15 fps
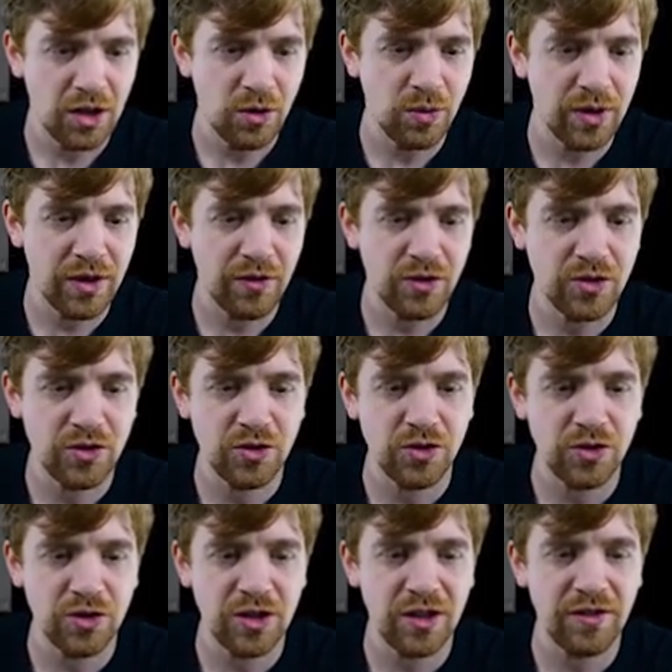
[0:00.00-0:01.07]
We have
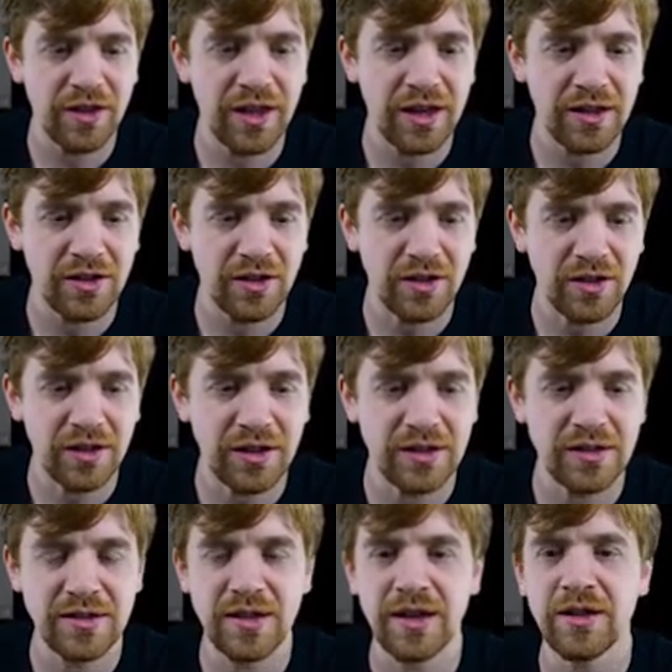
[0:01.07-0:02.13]
also a navigator
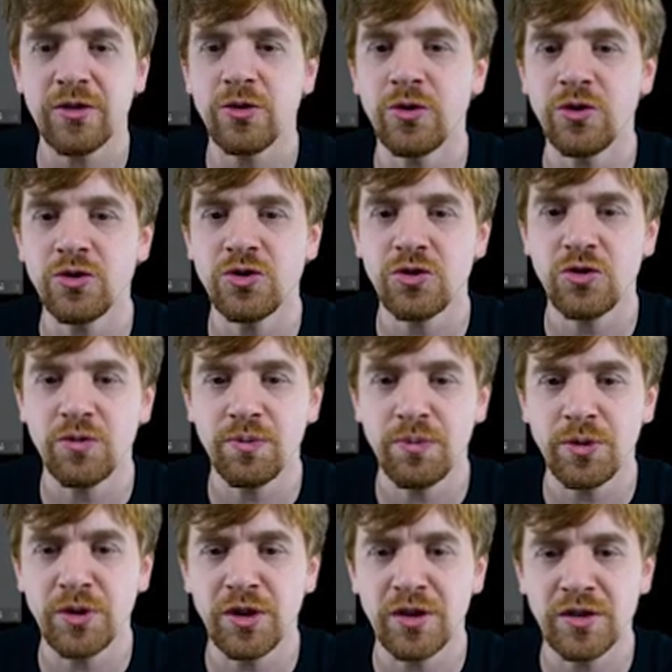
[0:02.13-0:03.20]
inside all the
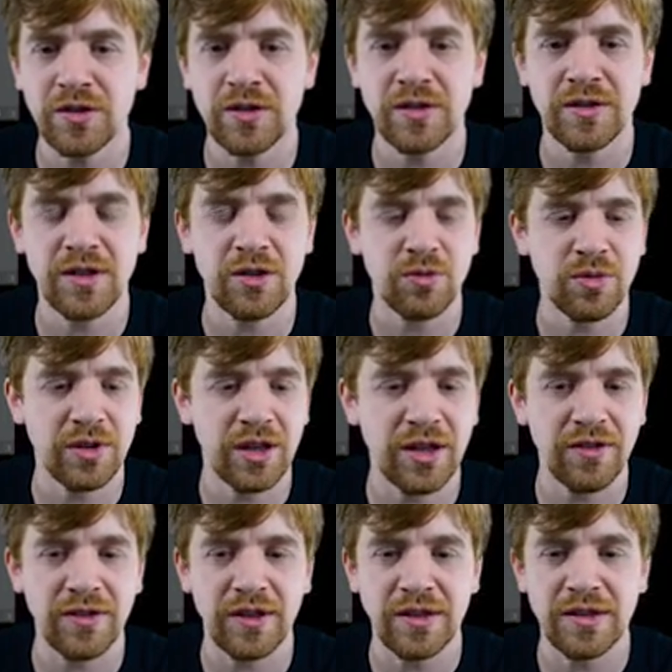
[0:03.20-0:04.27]
components that we
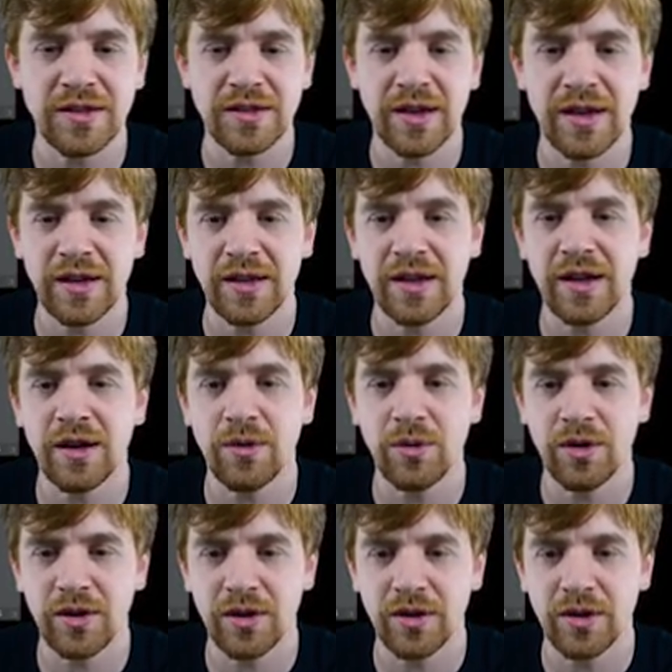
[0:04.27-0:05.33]
have inside
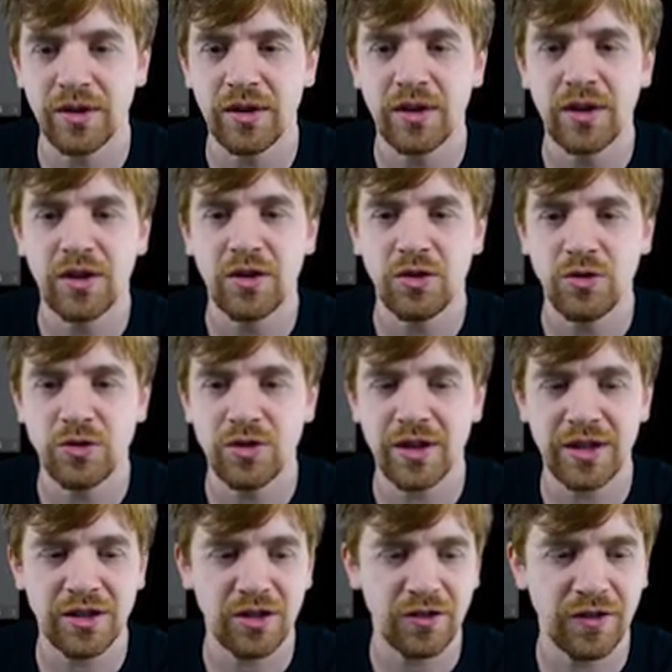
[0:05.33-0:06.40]
our user
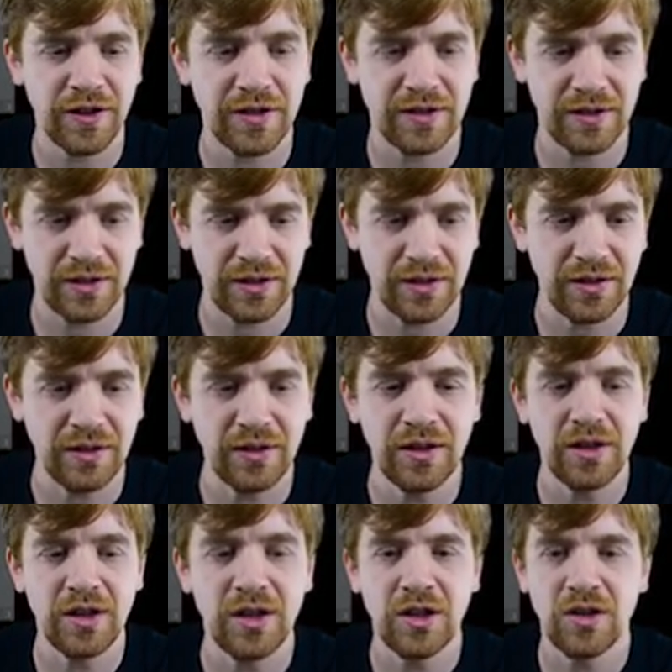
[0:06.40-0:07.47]
interface here.
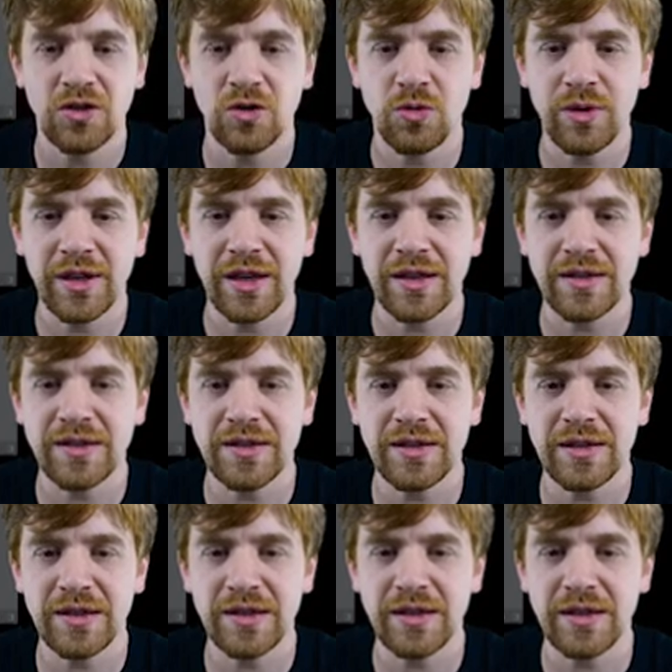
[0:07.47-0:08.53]
So we can
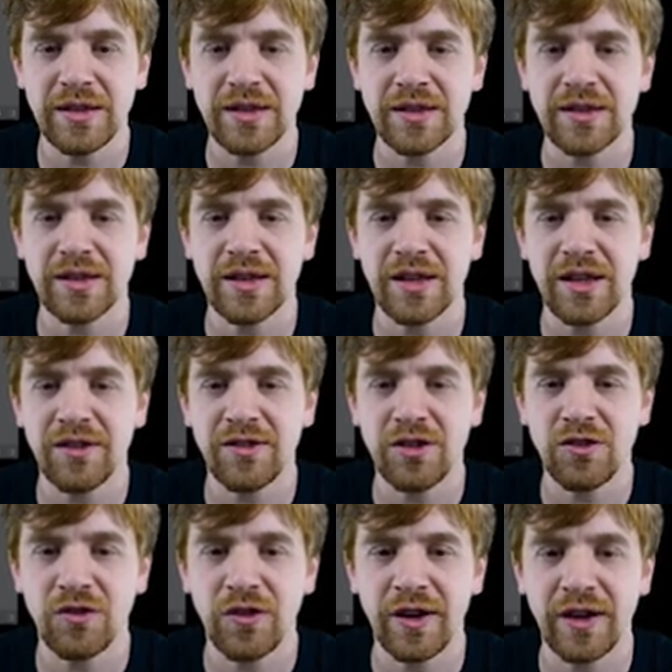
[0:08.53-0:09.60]
see here that I have
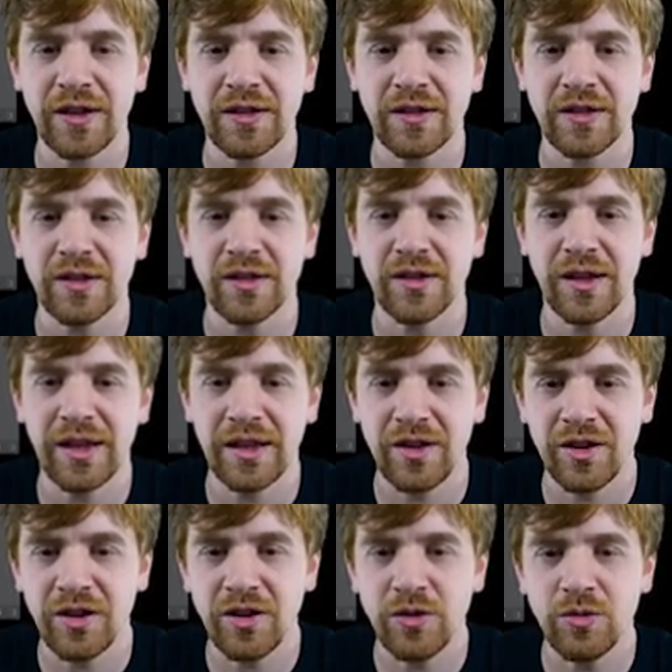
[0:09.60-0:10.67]
defined a
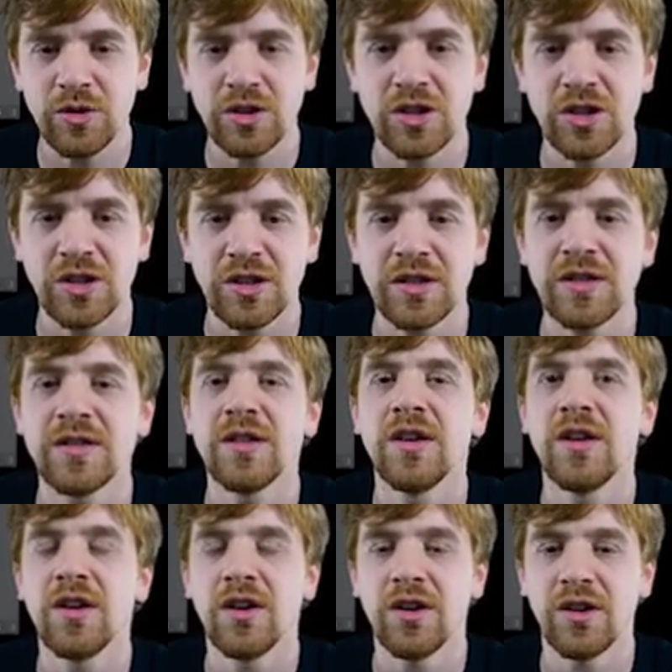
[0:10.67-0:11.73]
header, which is
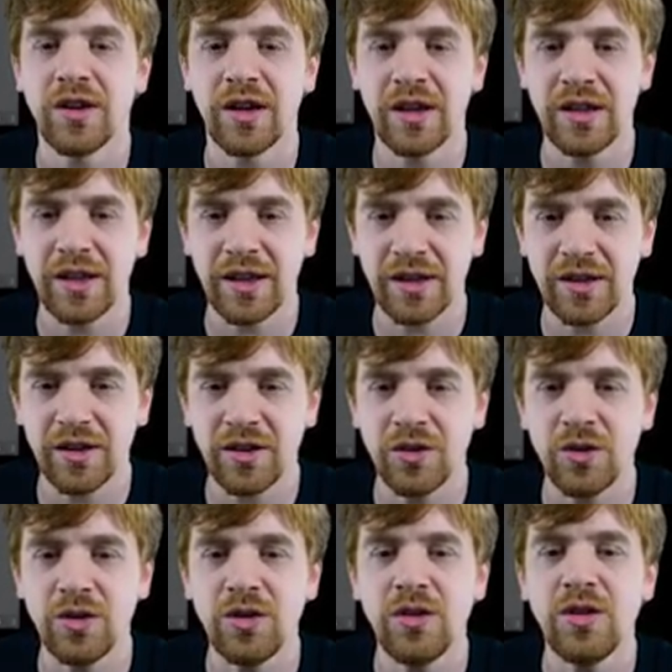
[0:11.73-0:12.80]
a green
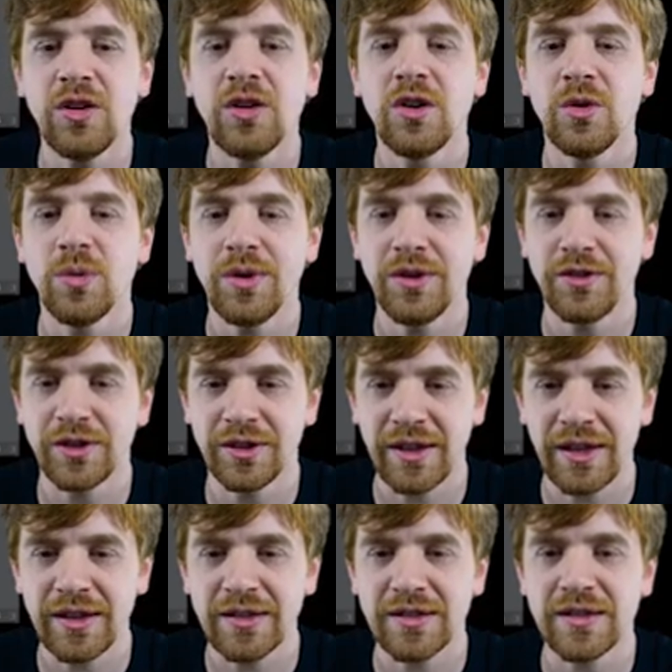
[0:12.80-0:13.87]
rectangle with a
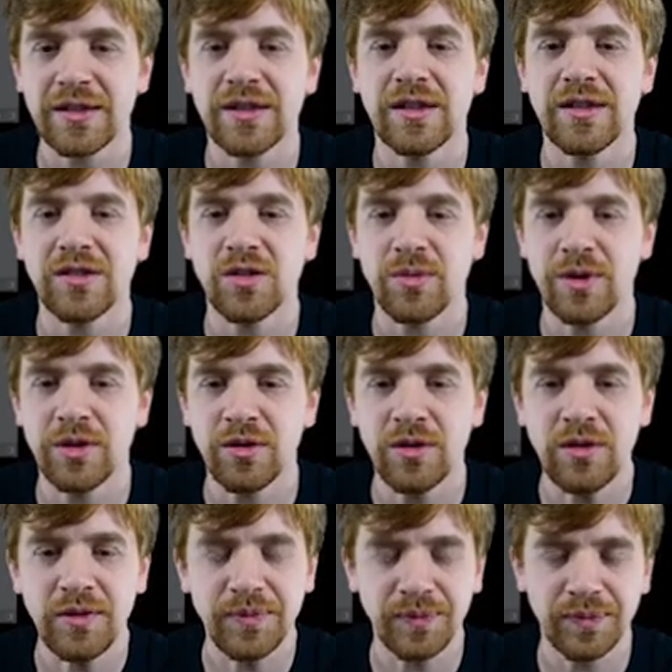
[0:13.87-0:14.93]
text in the
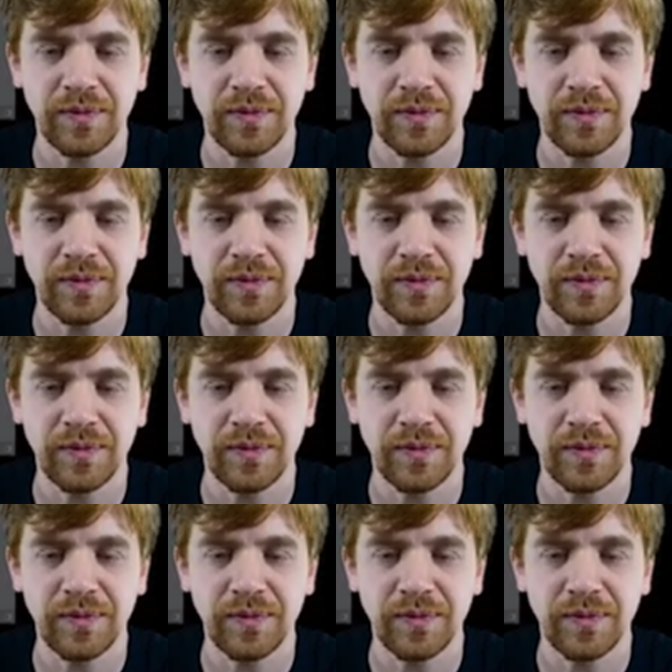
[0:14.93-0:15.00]
middle.